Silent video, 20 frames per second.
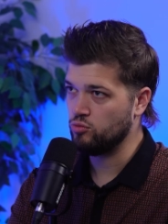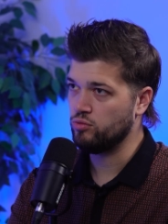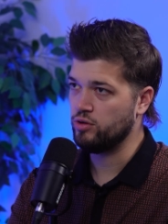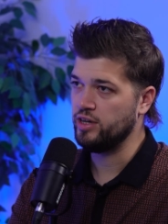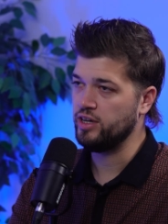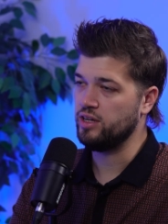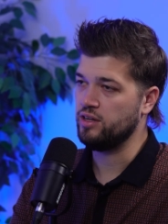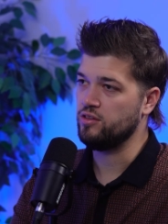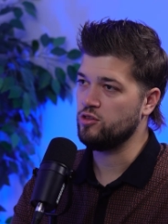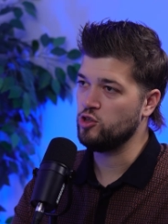All
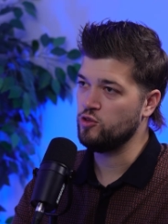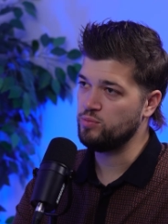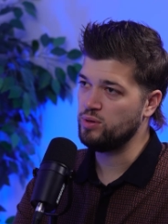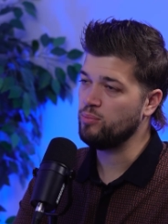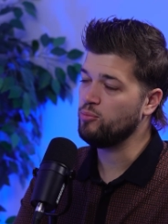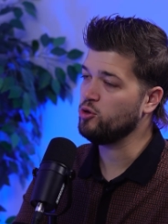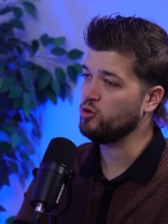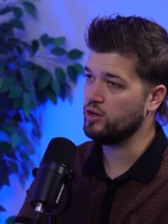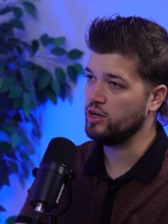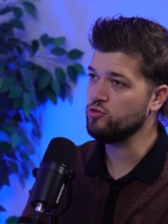right. So if
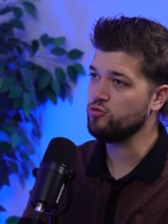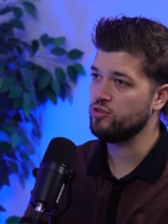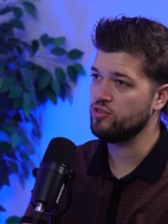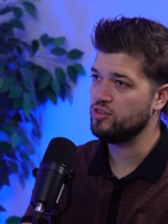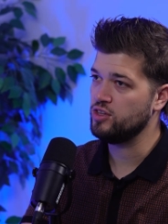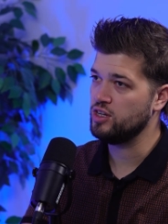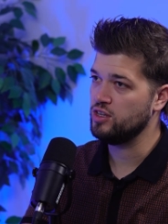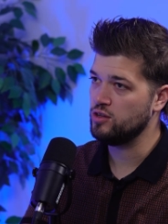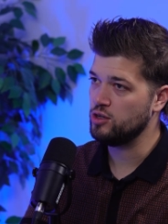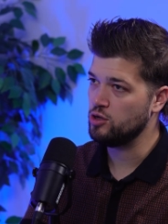people are
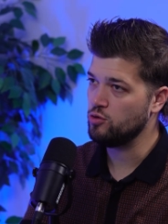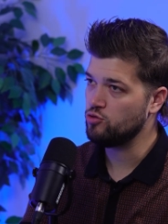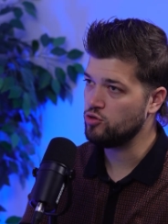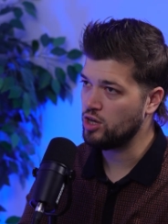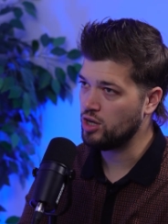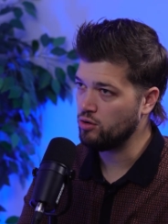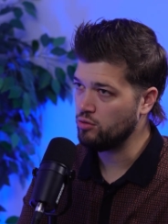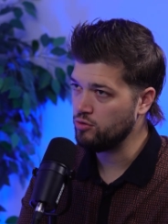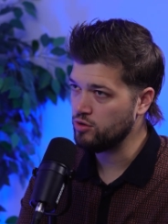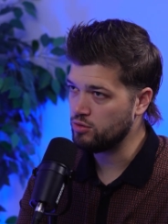interested in the new
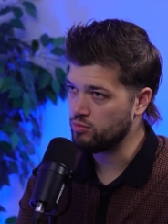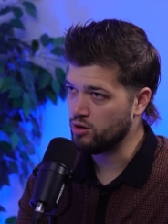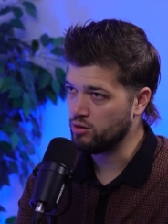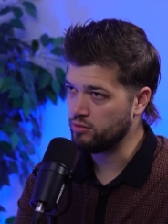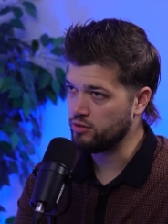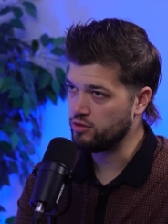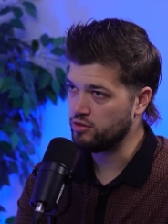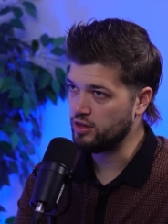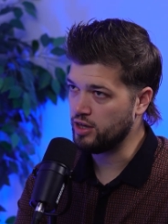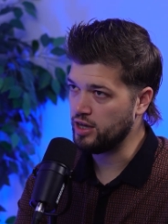channel, Smart
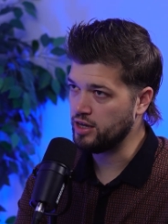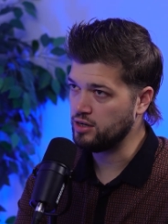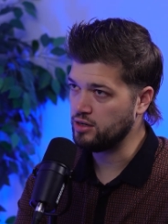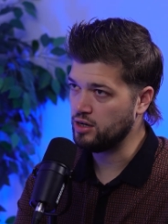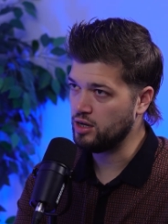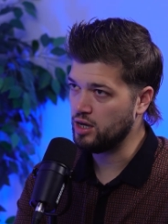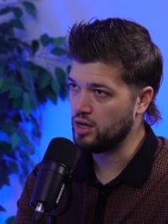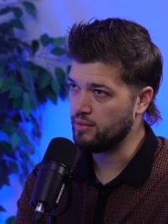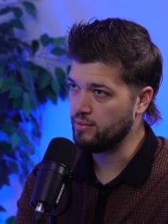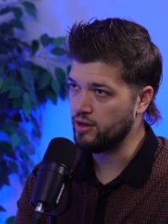with Debt,
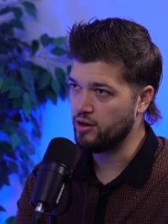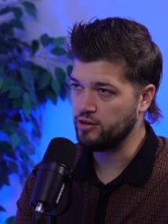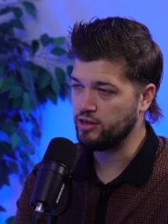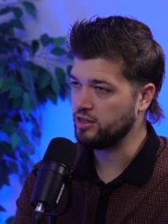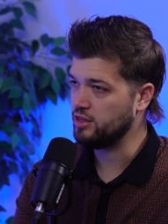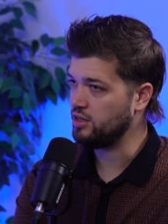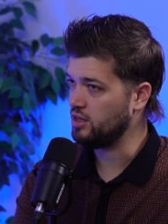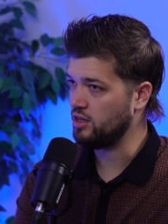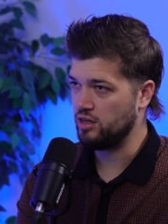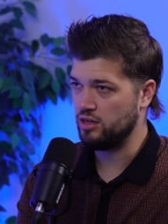uh, how
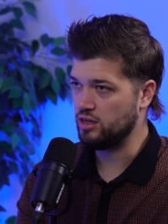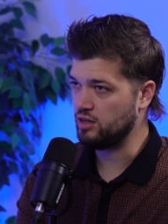can they